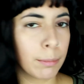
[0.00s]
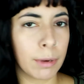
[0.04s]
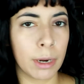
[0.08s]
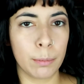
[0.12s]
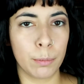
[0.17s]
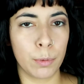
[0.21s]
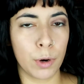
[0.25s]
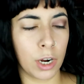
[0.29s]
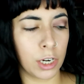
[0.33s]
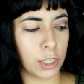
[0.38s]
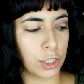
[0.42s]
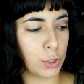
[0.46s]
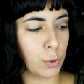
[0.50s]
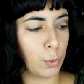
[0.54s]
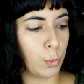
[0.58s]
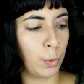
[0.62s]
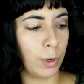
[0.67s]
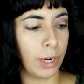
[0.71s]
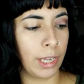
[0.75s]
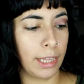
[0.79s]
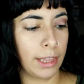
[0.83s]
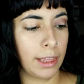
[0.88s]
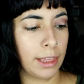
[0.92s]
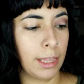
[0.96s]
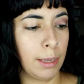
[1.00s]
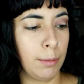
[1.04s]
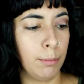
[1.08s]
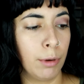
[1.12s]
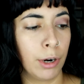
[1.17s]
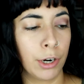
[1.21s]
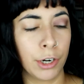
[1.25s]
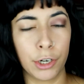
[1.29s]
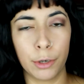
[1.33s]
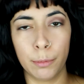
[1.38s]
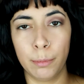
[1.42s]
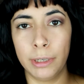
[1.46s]
my brush with the
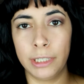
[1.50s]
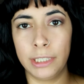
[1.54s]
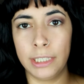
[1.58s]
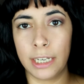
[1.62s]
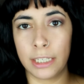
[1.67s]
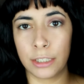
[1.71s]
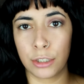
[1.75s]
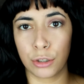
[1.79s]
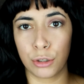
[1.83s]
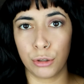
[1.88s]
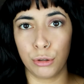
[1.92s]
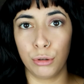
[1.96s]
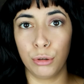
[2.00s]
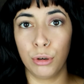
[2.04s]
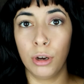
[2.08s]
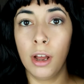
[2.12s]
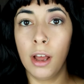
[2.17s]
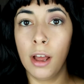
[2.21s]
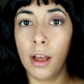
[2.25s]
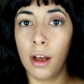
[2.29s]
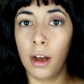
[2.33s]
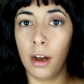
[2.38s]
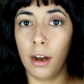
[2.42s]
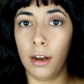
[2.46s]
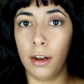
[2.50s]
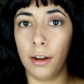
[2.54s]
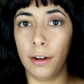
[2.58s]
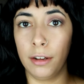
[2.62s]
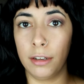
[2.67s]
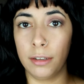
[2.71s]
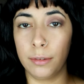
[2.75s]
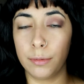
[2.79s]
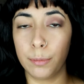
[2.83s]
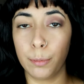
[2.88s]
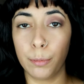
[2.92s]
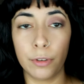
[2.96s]
Mario Badescu
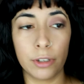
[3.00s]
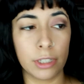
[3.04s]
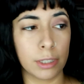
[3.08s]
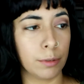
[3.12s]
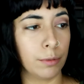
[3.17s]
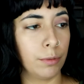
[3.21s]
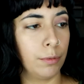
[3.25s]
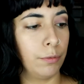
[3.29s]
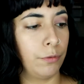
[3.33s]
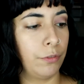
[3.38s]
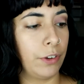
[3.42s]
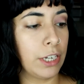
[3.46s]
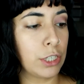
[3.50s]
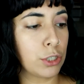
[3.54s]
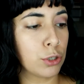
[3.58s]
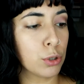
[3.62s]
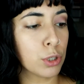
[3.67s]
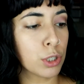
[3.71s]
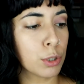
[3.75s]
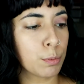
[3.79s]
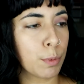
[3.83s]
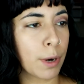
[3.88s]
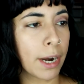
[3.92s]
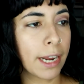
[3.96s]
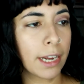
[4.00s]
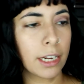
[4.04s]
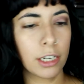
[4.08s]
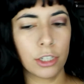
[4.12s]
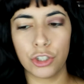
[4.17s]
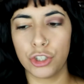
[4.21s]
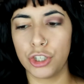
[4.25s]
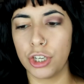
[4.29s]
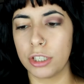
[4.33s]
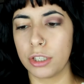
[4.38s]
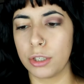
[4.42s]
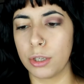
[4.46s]
facial spray,
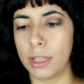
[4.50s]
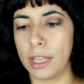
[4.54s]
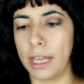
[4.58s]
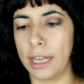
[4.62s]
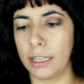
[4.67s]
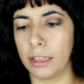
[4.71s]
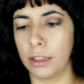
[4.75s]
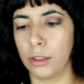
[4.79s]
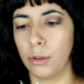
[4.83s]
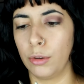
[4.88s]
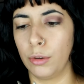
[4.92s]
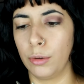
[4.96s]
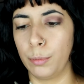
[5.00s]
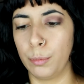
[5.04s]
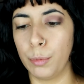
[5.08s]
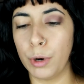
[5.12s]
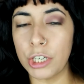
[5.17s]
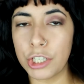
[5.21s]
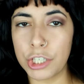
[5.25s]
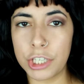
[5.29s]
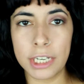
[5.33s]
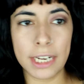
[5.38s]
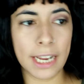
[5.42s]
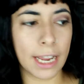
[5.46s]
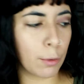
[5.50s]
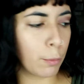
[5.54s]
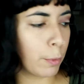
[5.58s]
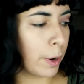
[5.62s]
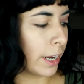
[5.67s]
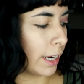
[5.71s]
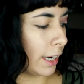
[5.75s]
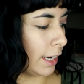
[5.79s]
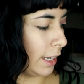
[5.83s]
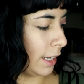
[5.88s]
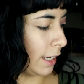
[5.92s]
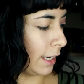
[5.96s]
just so that the brush can get
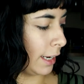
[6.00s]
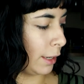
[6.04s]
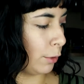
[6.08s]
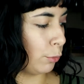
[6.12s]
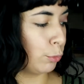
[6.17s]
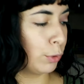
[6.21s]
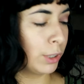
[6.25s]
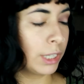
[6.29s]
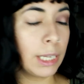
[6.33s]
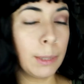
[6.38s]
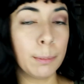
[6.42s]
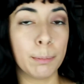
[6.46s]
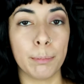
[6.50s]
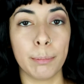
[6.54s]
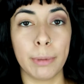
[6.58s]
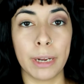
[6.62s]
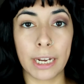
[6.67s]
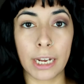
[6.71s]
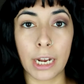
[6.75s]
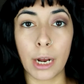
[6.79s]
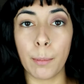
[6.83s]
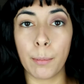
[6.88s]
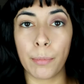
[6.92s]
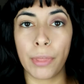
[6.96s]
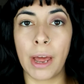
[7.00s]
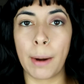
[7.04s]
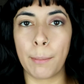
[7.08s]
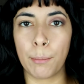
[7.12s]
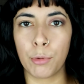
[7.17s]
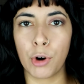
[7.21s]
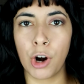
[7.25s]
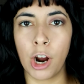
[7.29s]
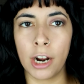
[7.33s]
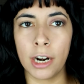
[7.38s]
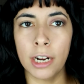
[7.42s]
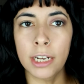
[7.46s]
wet and it can really pick up
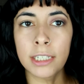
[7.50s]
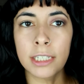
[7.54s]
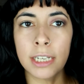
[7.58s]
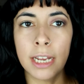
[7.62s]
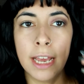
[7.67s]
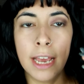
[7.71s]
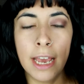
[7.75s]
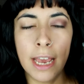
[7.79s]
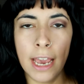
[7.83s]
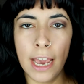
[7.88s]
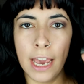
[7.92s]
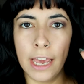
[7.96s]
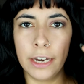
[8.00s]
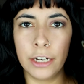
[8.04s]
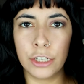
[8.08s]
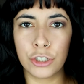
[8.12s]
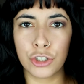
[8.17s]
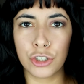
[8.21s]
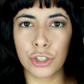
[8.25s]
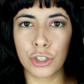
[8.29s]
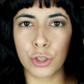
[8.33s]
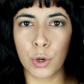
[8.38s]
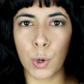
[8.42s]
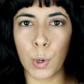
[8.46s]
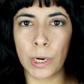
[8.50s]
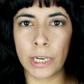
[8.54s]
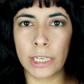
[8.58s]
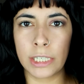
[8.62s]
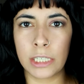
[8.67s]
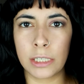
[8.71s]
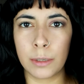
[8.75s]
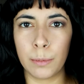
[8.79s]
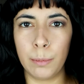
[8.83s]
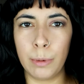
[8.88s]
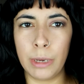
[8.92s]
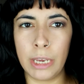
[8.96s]
that product, and it's just going
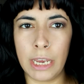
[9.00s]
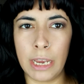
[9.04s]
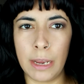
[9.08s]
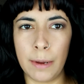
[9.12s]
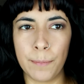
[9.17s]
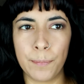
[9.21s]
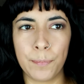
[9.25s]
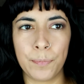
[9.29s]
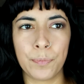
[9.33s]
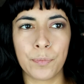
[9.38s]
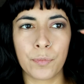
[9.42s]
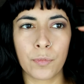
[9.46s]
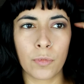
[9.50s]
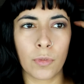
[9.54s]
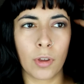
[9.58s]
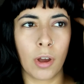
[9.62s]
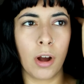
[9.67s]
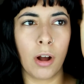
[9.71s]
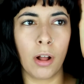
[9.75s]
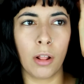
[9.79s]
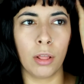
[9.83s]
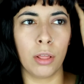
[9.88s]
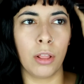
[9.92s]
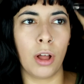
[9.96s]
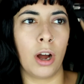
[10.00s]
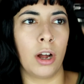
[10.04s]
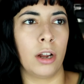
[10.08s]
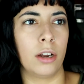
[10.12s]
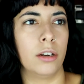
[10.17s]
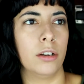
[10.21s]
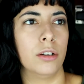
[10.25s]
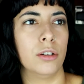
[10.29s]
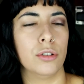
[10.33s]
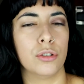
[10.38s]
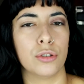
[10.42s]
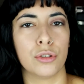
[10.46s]
to be a
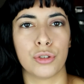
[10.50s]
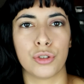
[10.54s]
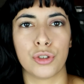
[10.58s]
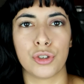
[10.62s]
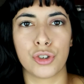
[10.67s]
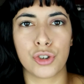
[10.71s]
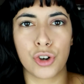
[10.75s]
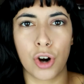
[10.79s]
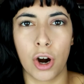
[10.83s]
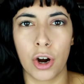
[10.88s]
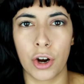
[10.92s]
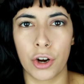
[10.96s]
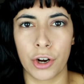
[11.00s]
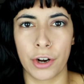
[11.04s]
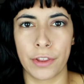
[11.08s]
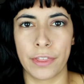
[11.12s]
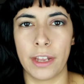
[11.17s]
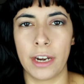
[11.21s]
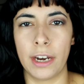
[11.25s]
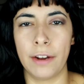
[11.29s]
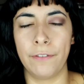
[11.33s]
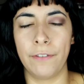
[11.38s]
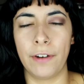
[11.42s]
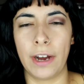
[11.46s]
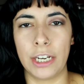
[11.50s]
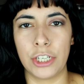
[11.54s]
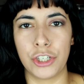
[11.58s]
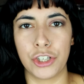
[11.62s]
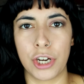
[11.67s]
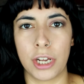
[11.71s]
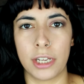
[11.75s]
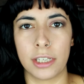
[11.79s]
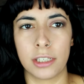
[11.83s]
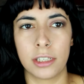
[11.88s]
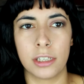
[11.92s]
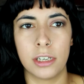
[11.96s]
lot stronger than if I
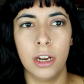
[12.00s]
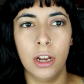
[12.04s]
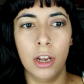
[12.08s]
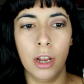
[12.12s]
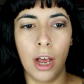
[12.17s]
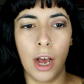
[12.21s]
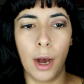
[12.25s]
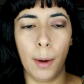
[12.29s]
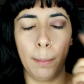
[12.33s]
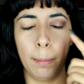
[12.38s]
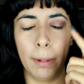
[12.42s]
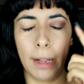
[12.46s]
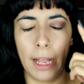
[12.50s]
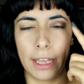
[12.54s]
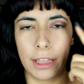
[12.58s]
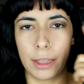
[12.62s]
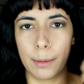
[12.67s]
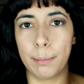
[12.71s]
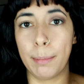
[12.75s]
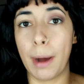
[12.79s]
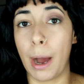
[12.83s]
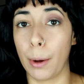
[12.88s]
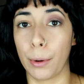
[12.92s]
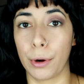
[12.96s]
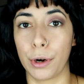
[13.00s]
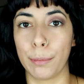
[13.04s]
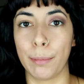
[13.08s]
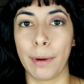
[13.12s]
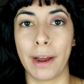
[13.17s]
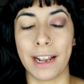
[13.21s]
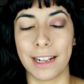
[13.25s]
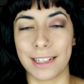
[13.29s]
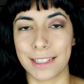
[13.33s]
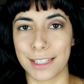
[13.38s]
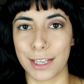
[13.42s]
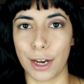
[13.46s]
just apply the powder
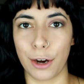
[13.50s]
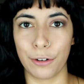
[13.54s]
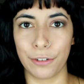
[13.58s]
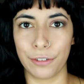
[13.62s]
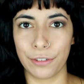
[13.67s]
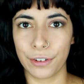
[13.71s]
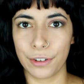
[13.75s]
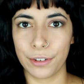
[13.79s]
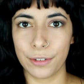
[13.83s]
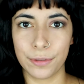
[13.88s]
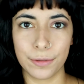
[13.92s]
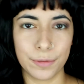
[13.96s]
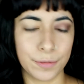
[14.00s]
by itself.